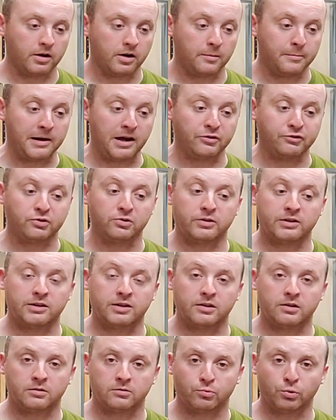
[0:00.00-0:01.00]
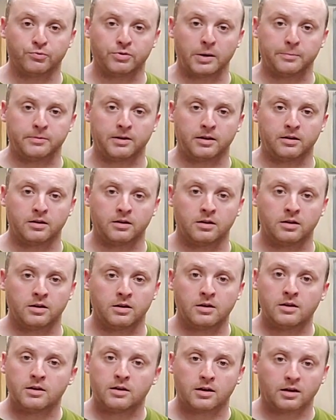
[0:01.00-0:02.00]
our Magdalena rooftop tent.
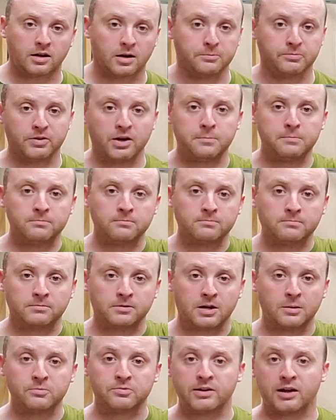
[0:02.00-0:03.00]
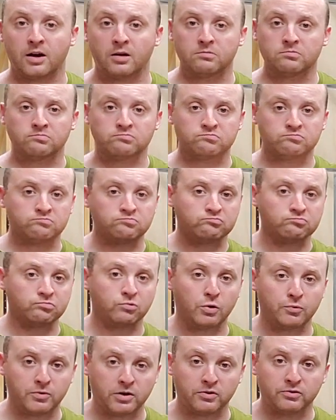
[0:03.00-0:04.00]
Comes up, comes down,
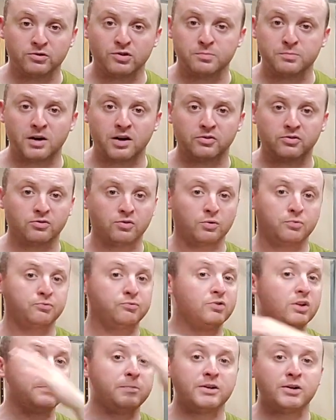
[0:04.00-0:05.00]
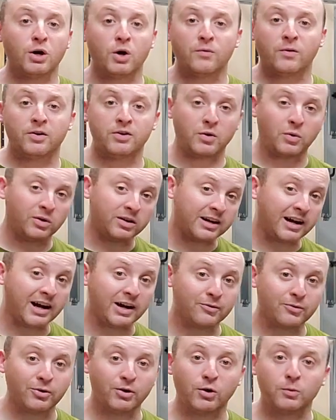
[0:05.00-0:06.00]
no fuss, no muss, no flipping over, no
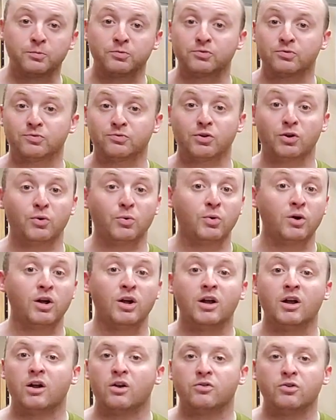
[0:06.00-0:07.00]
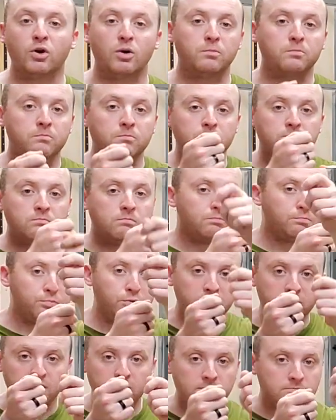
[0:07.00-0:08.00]
guy ropes, no
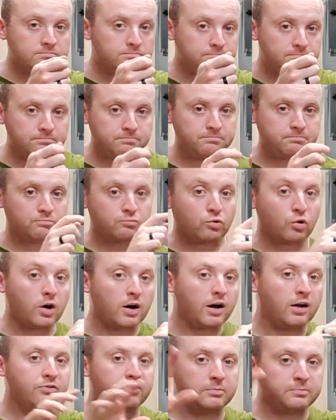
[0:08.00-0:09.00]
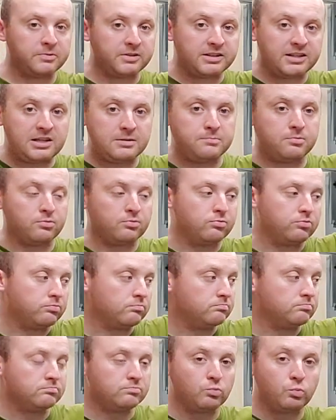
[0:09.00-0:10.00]
put up rods up to keep
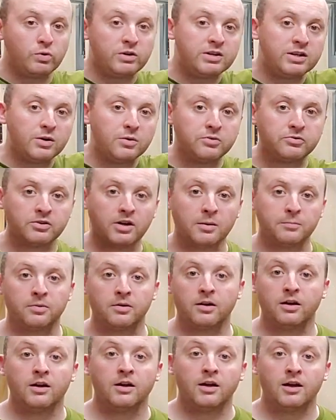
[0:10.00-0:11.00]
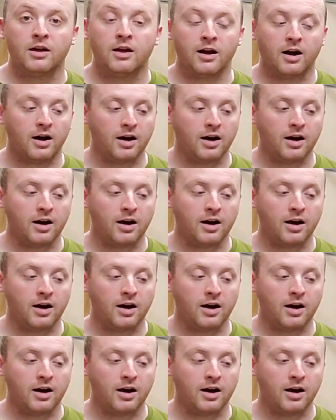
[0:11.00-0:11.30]
windows up.